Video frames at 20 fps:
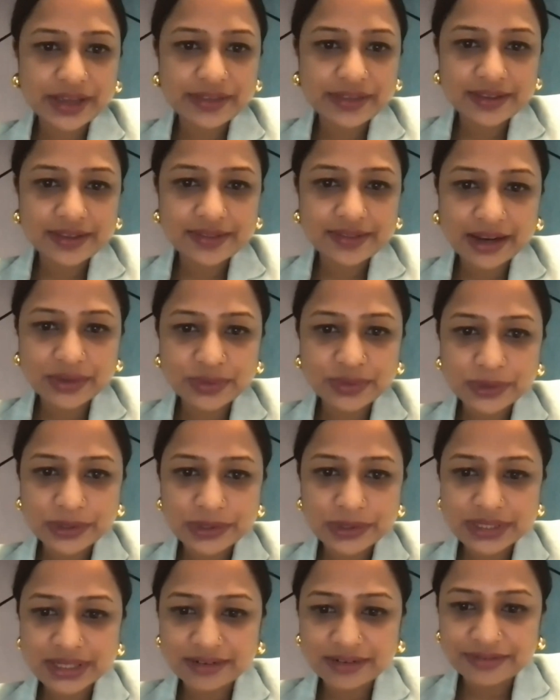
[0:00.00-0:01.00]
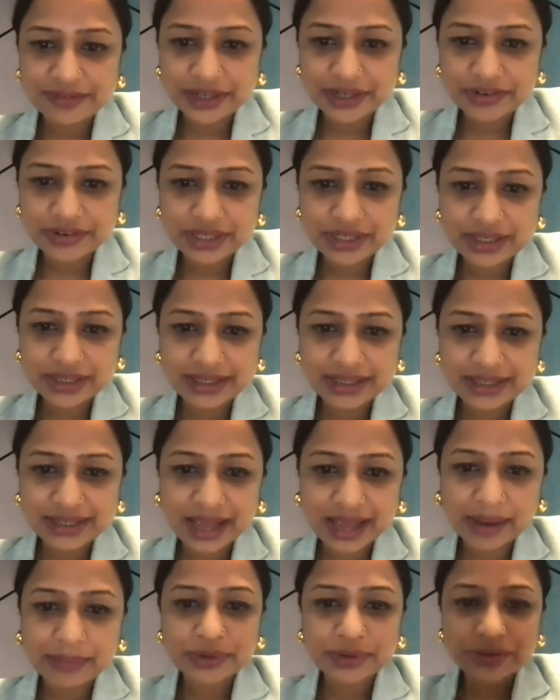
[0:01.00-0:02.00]
I think that was a very
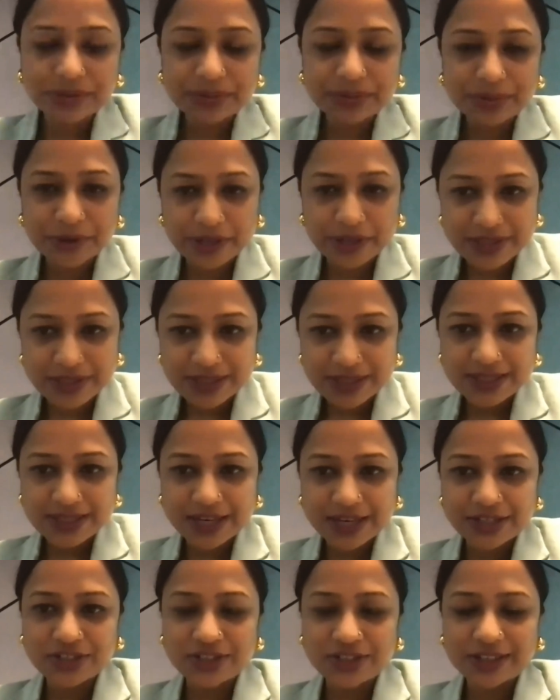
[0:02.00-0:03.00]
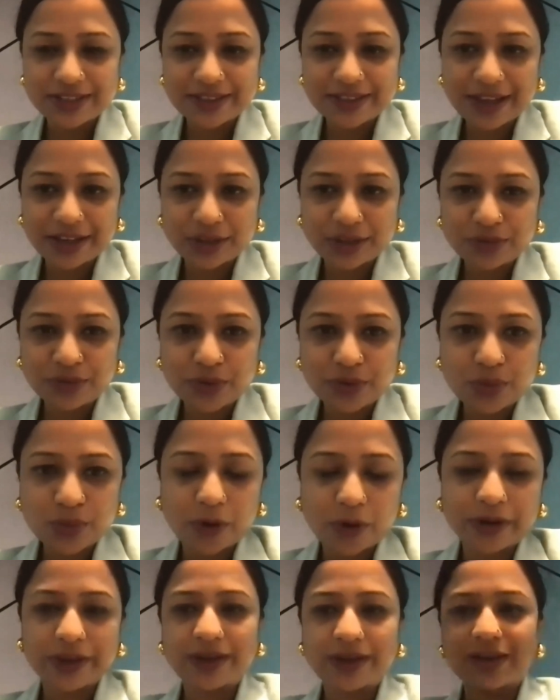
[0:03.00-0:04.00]
elaborate presentation, and thank you for
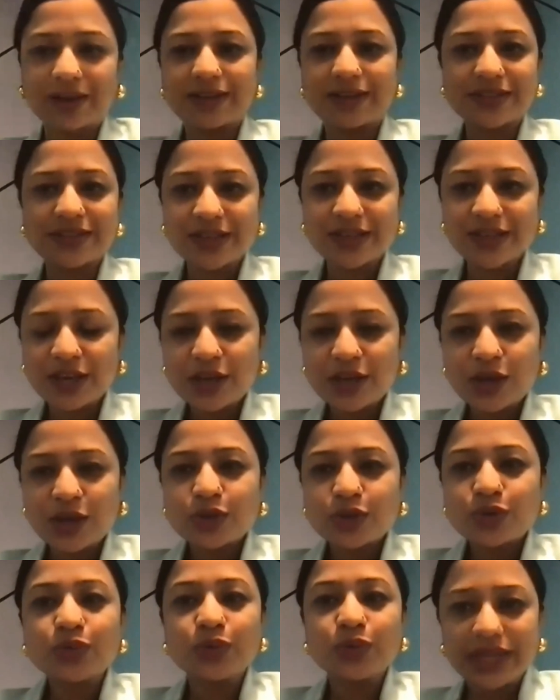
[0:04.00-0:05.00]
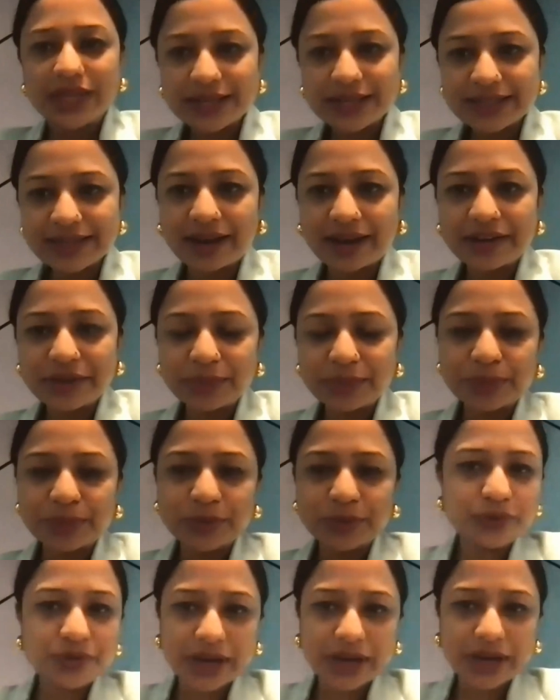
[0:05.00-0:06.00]
walking us through the entire
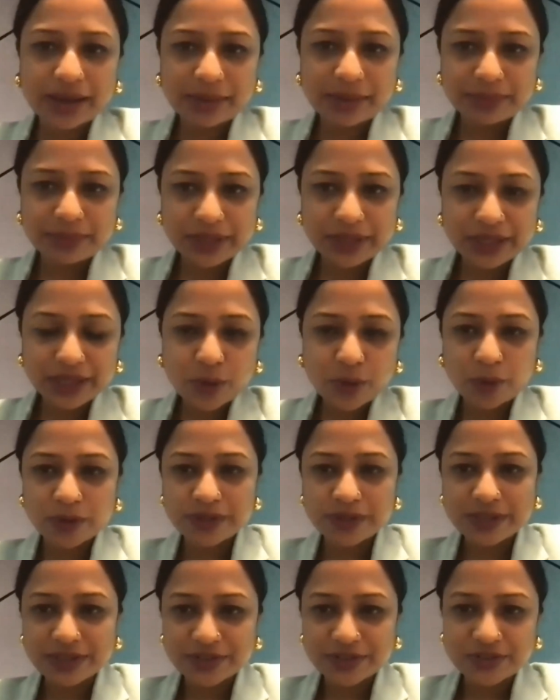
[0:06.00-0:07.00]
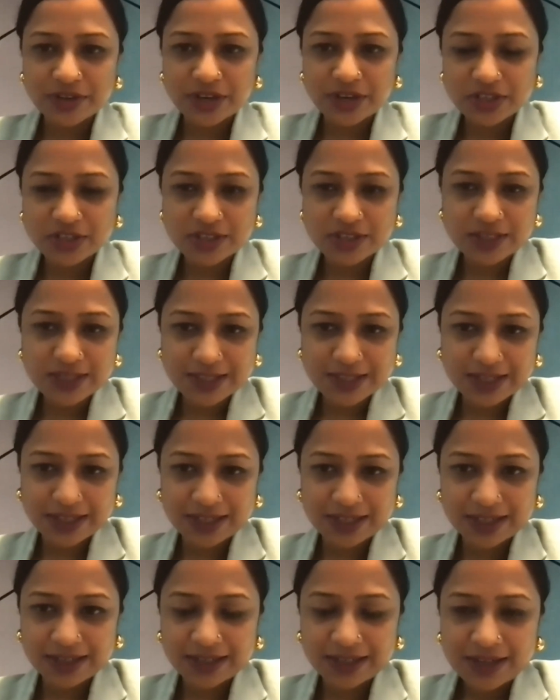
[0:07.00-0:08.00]
program, the concentrations.
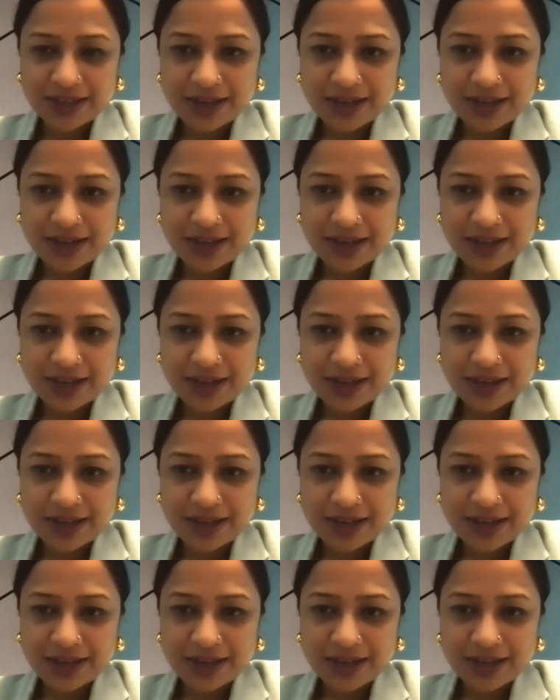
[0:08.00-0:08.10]
I